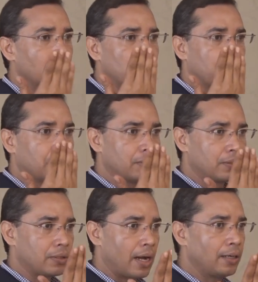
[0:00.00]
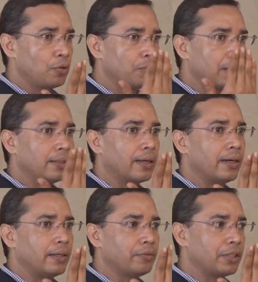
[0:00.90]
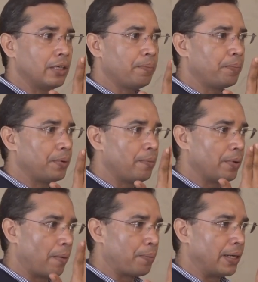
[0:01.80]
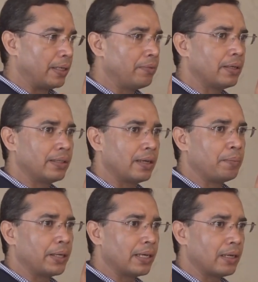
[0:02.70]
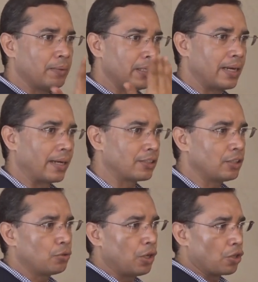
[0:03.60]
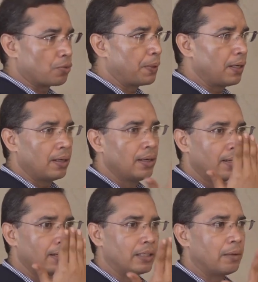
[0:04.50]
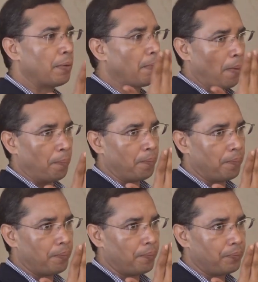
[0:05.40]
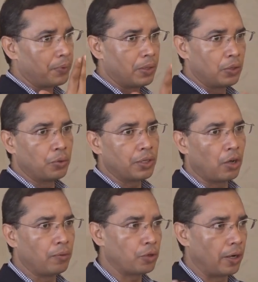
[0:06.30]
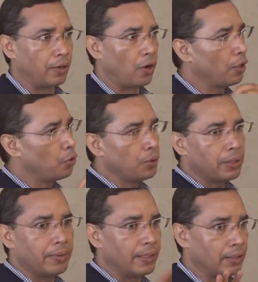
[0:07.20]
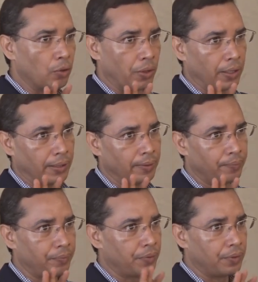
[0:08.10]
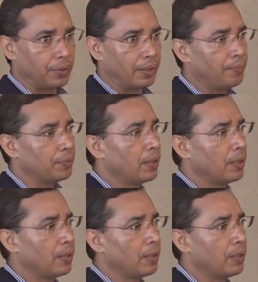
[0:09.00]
So try to tell the relative, keep him upright. Even they're bringing him in taxi to a hospital, keep him up. Don't allow him to lie down. Don't give anything orally, yeah?